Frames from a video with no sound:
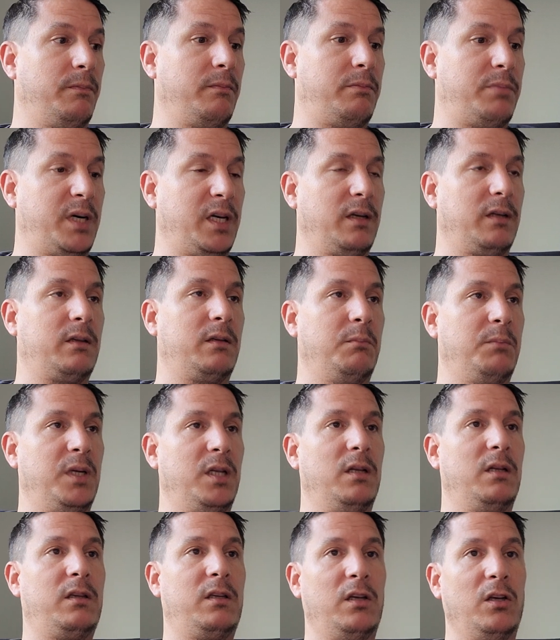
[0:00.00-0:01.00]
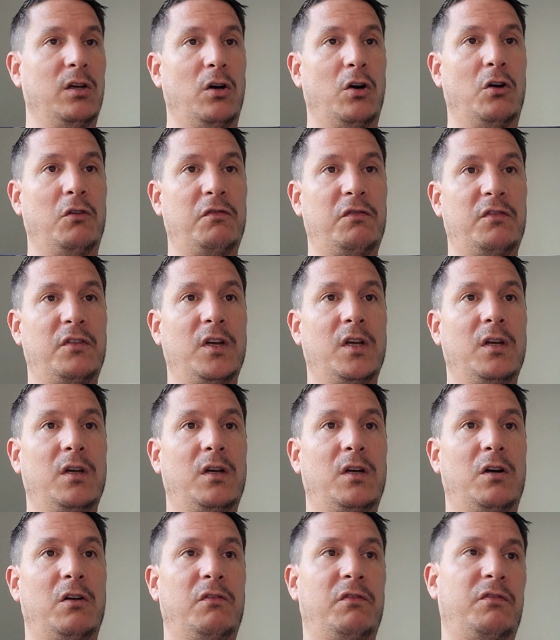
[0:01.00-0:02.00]
predictability of
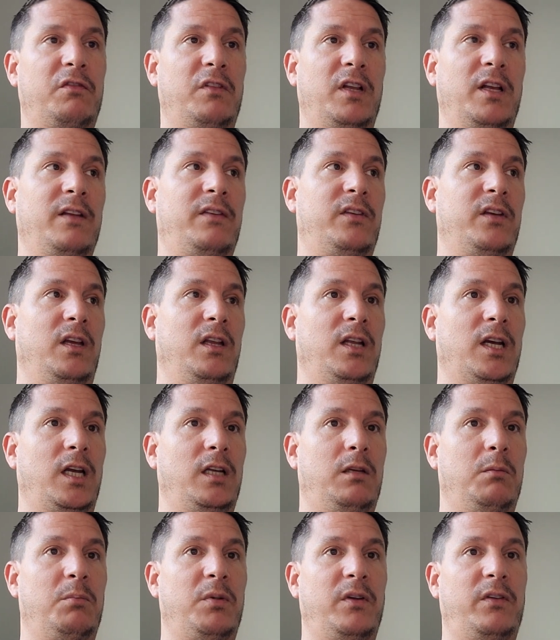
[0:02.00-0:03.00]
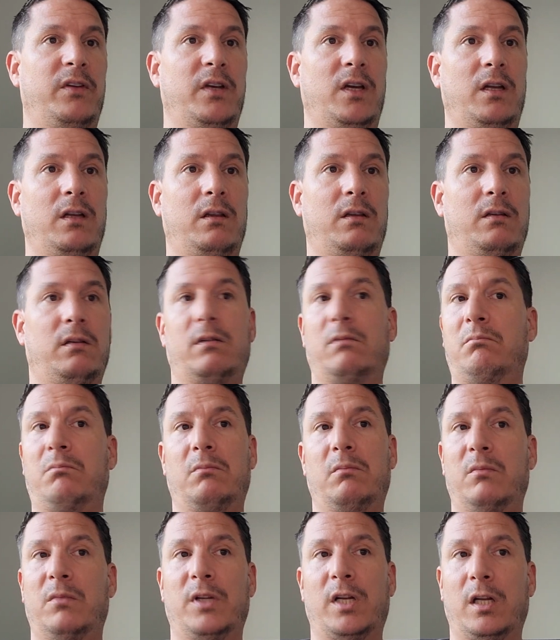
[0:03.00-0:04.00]
let's say 90%.
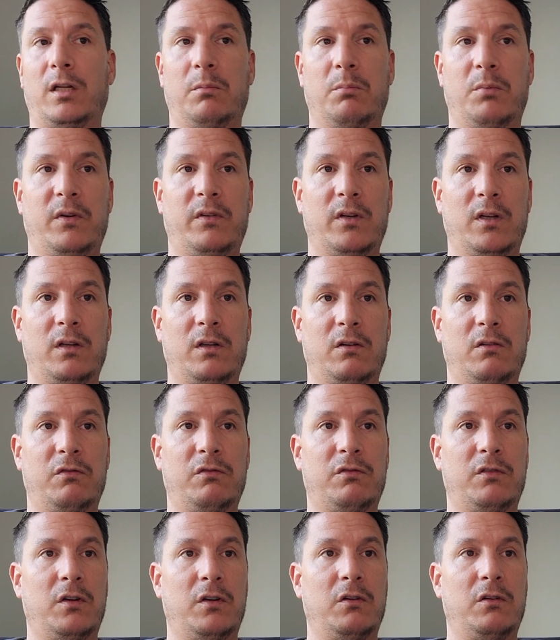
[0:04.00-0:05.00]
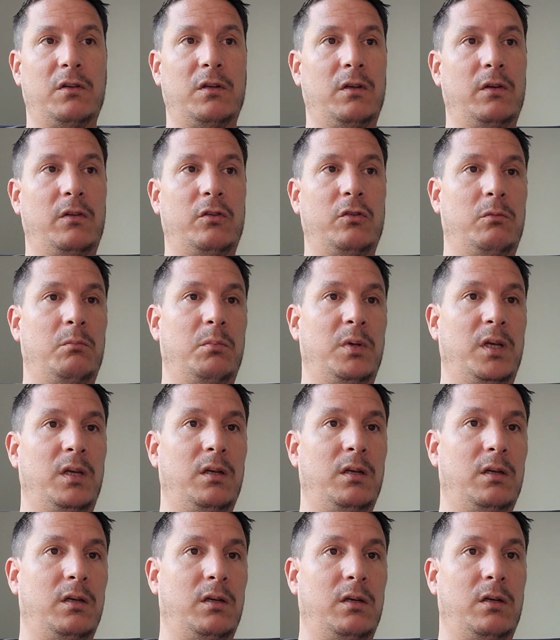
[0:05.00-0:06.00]
90% of it should be